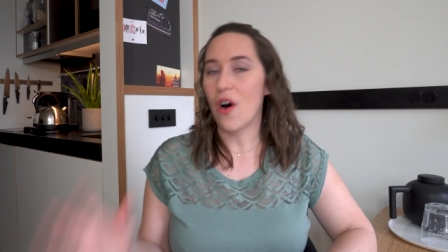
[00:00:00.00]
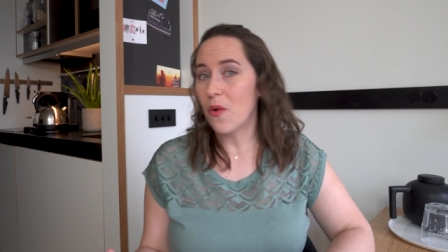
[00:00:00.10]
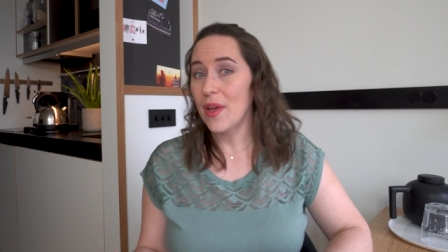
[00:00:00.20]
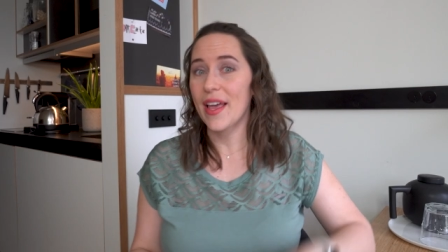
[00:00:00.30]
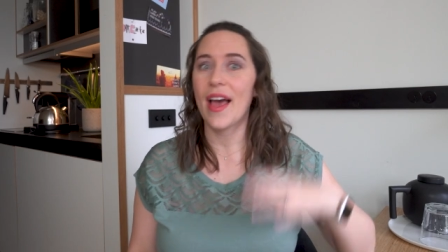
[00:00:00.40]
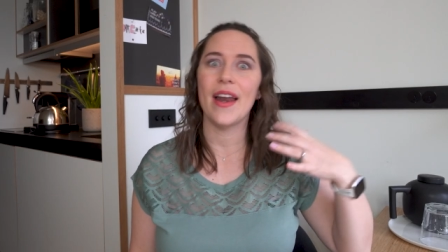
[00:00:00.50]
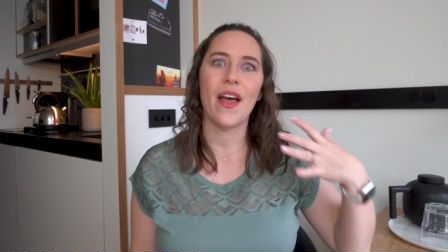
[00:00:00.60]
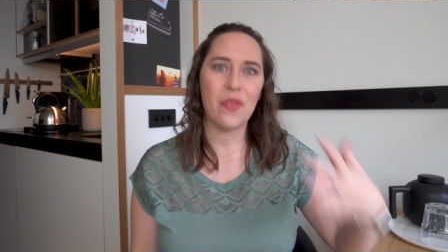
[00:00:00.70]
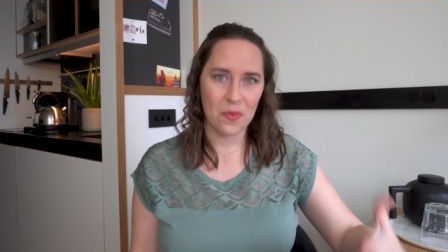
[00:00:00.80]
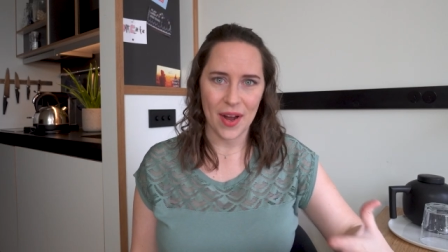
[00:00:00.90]
all weekend
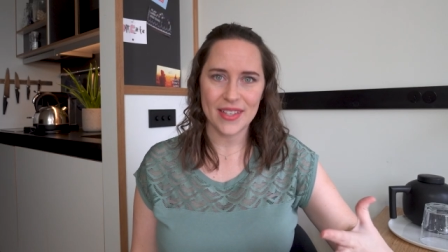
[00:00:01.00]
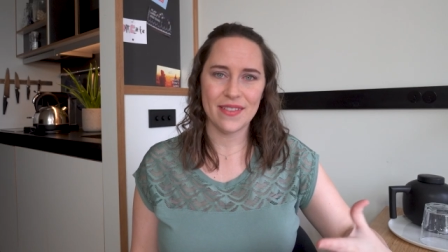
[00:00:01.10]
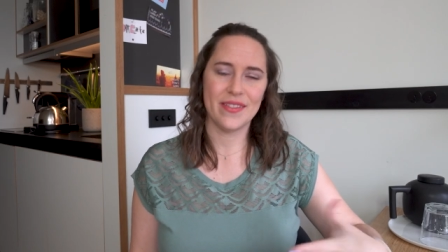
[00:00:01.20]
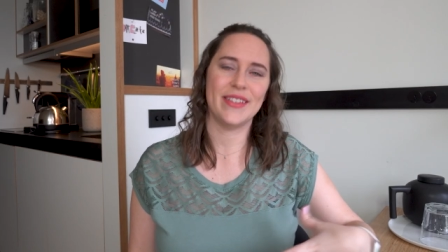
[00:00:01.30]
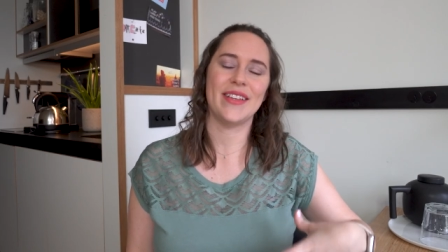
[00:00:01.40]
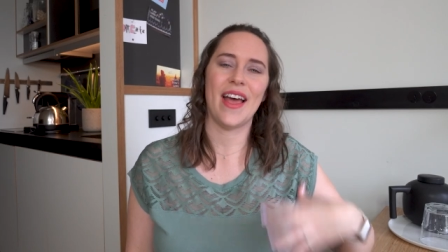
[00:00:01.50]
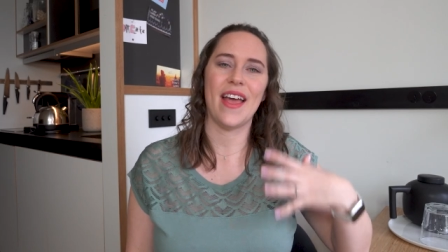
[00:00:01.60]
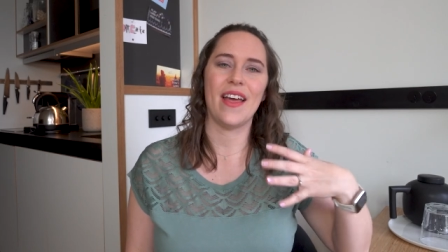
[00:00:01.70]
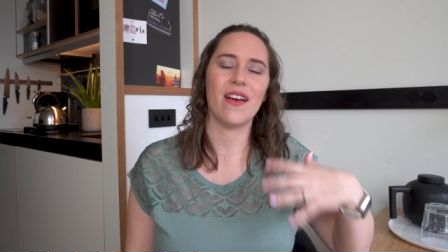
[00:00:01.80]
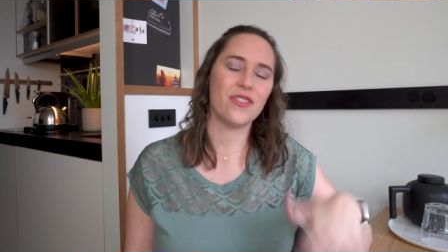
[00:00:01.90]
and the rest of the
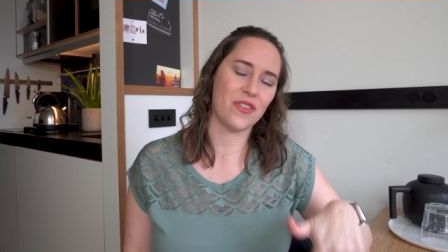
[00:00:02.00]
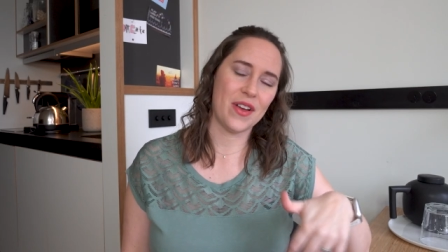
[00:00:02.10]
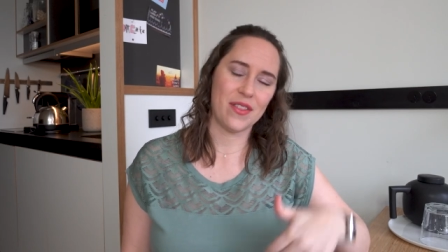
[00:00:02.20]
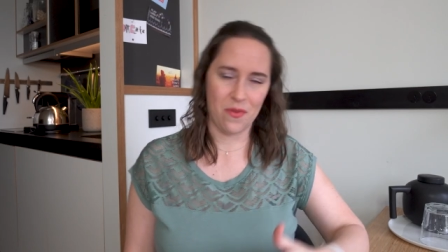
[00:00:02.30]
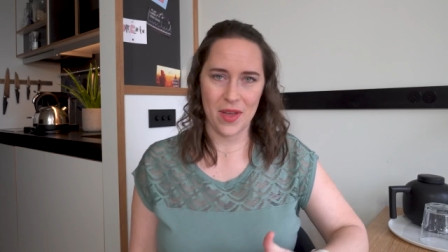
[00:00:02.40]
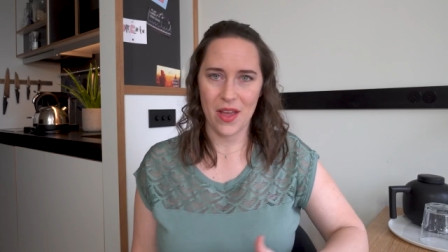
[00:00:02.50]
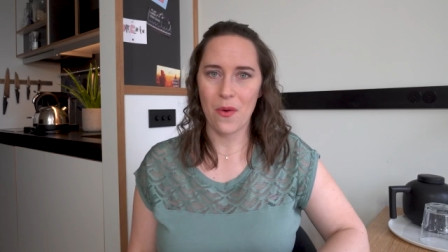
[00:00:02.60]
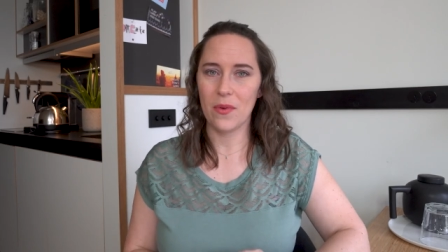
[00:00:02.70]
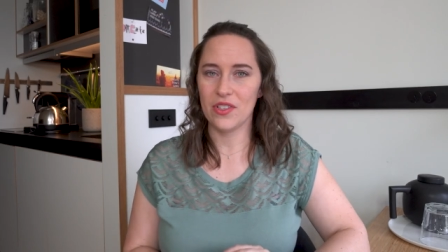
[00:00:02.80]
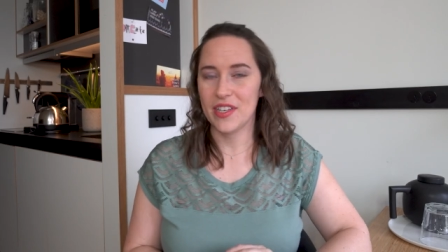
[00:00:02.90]
day during the
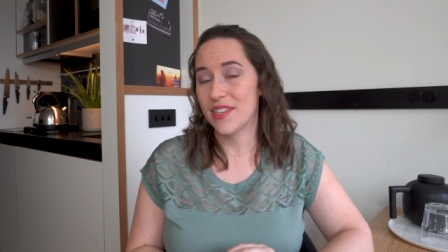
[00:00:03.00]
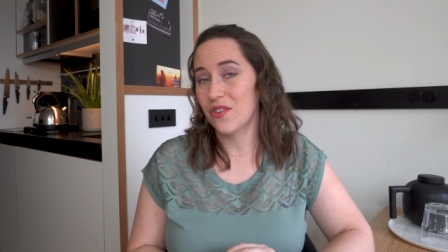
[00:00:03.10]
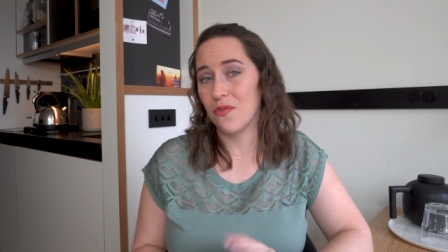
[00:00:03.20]
week, which is